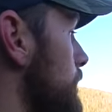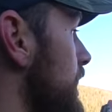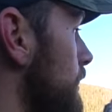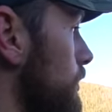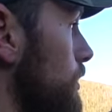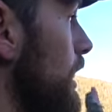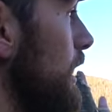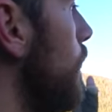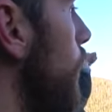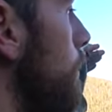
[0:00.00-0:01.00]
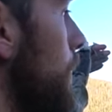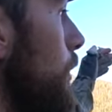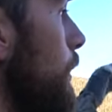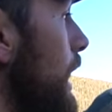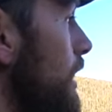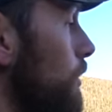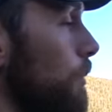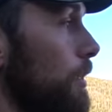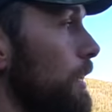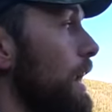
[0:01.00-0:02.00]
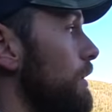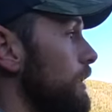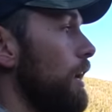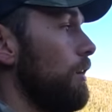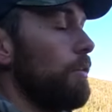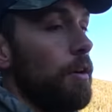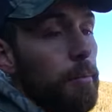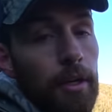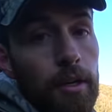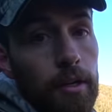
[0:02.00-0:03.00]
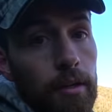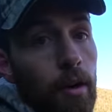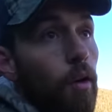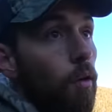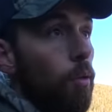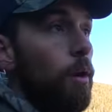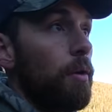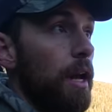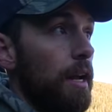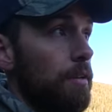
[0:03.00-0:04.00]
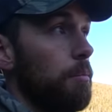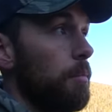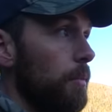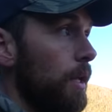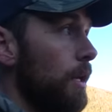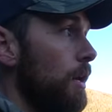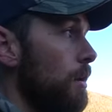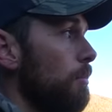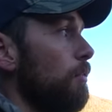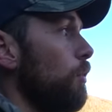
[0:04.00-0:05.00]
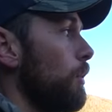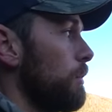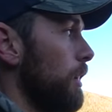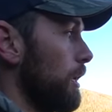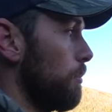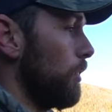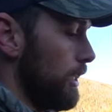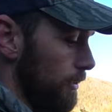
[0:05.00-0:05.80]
may have to try to go up and around them or down and under them and hook all the way around them before we can make a play.